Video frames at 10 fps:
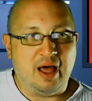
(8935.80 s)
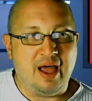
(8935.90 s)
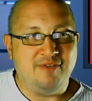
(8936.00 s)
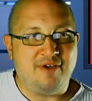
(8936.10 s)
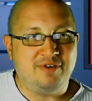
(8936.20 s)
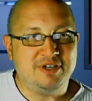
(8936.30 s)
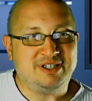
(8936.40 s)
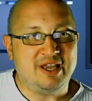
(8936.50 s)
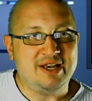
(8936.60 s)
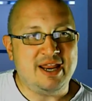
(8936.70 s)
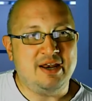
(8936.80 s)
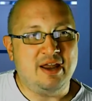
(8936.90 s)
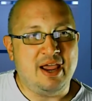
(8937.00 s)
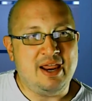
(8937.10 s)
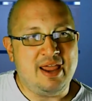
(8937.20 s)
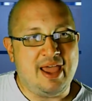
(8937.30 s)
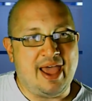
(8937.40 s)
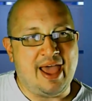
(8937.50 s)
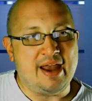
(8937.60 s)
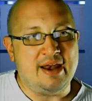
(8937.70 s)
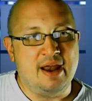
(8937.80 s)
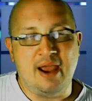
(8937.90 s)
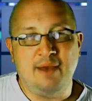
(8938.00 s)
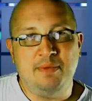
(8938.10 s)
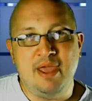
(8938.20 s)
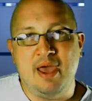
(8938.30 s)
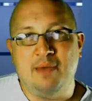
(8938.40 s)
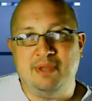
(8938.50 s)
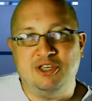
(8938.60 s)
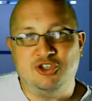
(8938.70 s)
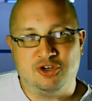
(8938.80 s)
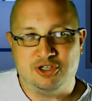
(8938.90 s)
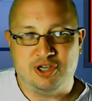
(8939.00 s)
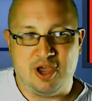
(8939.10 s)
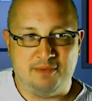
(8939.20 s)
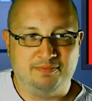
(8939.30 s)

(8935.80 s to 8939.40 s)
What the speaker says: every Sunday night at 9 p.m. Eastern time.